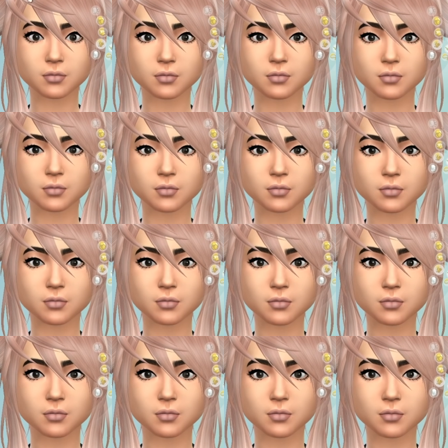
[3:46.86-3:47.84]

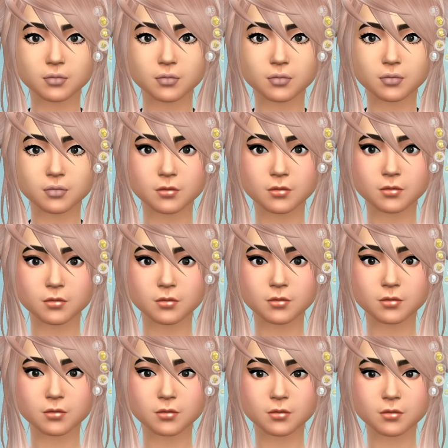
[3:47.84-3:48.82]

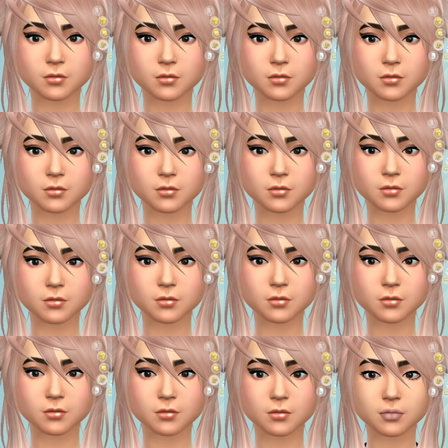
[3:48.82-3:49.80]

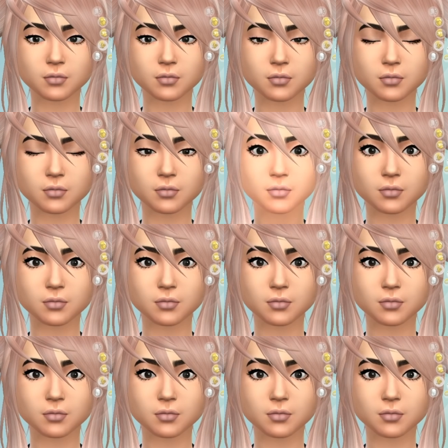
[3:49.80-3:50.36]
(no one is talking)